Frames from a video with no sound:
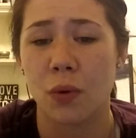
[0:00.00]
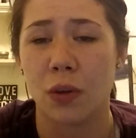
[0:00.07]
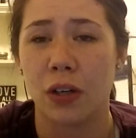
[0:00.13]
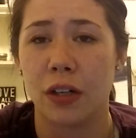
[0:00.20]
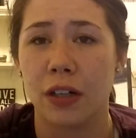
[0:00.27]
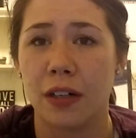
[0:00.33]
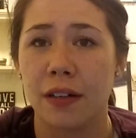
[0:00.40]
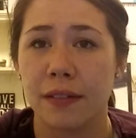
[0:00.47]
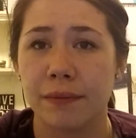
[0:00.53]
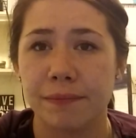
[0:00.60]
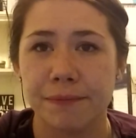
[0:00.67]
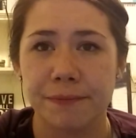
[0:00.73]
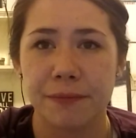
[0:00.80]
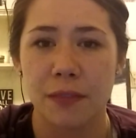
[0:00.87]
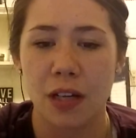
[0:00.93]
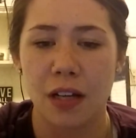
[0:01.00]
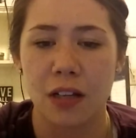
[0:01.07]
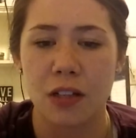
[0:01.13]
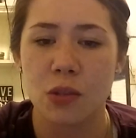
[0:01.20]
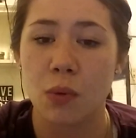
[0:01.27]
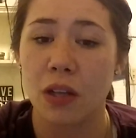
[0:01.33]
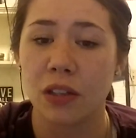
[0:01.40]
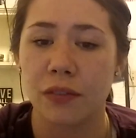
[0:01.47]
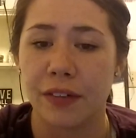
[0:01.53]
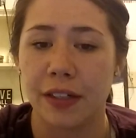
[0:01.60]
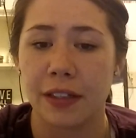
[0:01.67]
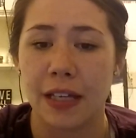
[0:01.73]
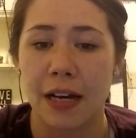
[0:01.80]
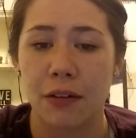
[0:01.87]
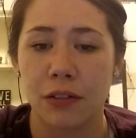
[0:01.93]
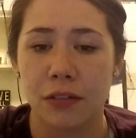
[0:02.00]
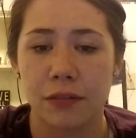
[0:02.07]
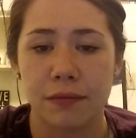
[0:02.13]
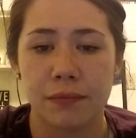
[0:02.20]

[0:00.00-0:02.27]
or swallow very loud.